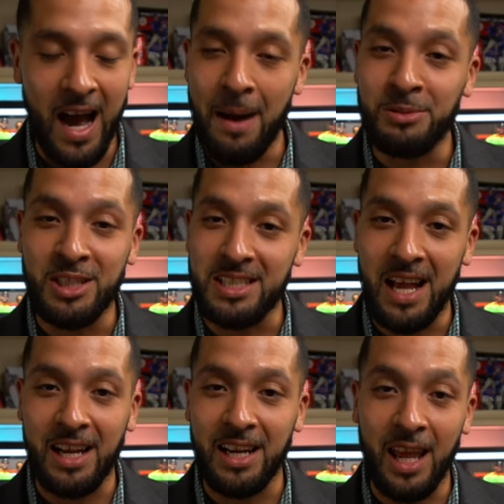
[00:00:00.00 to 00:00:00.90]
i'm just
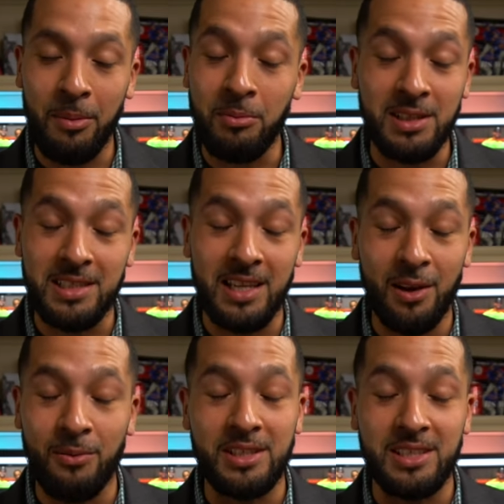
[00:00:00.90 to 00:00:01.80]
not going to name them because then
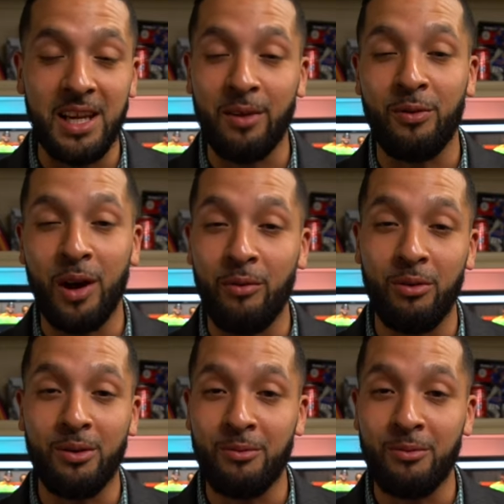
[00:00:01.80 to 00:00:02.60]
it would just take forever